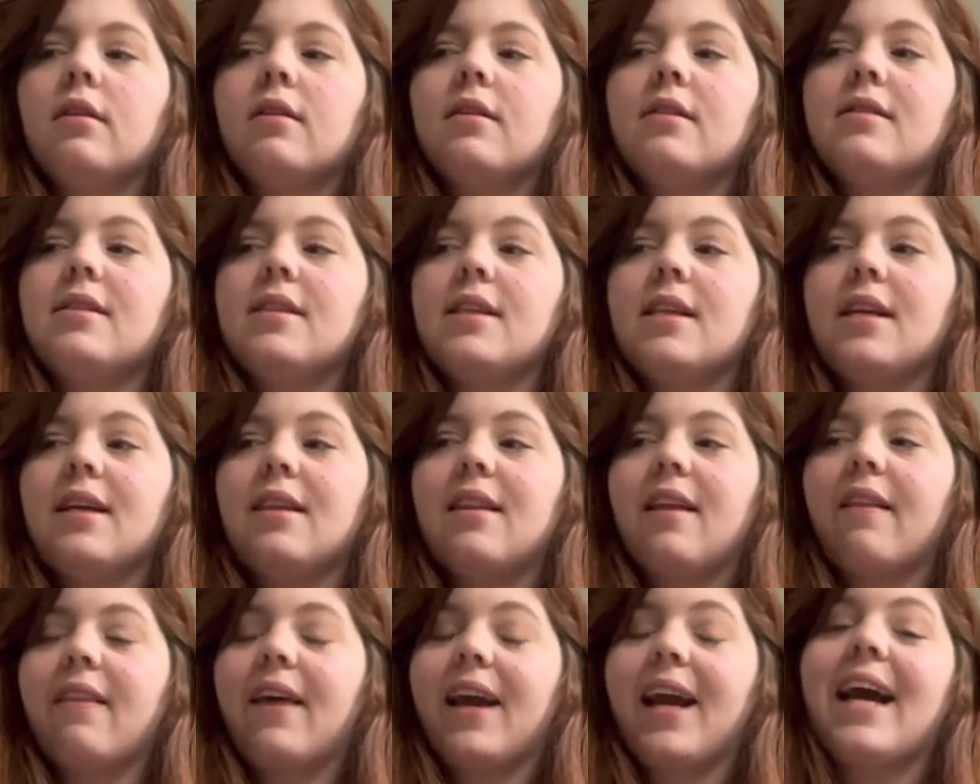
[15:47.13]
see
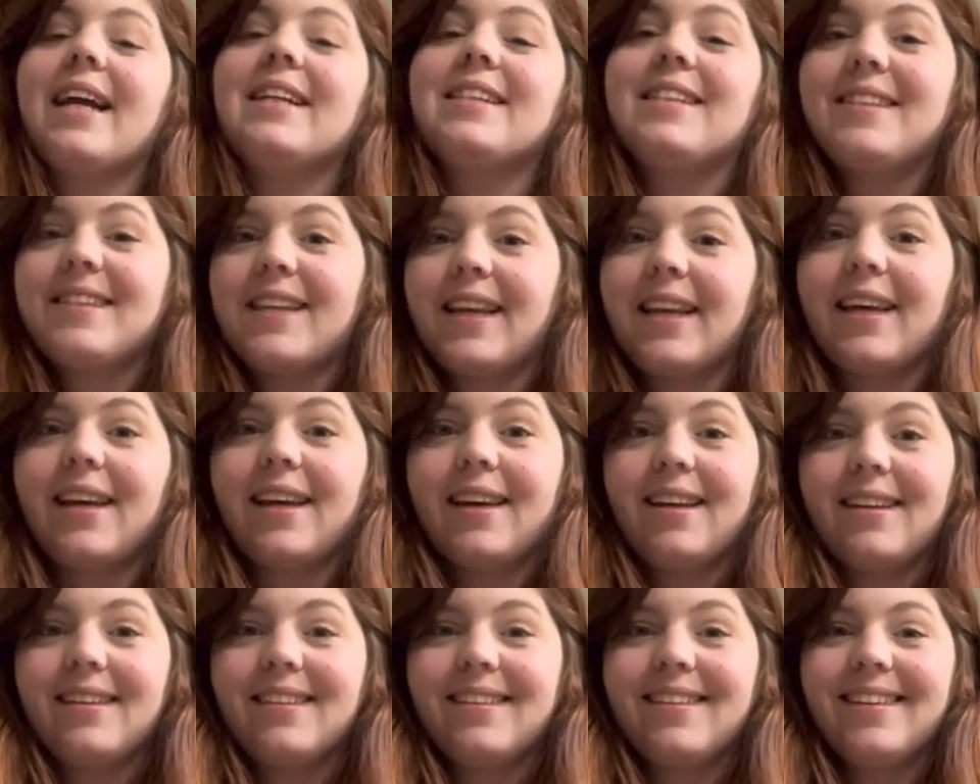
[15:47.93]
that, like, I did
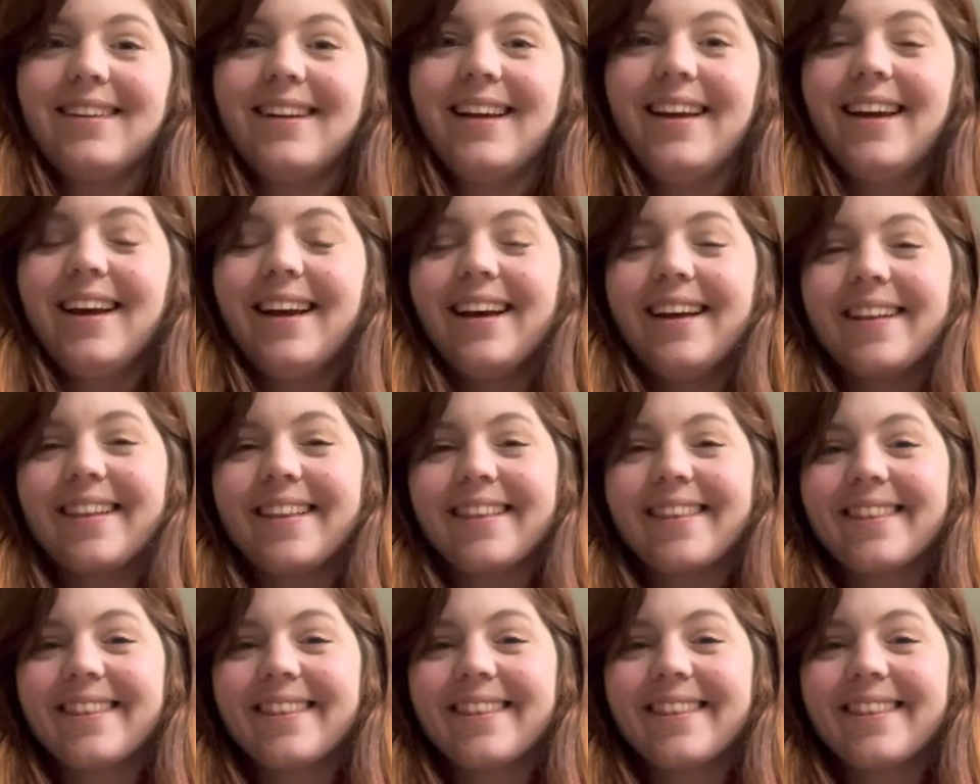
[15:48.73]
it.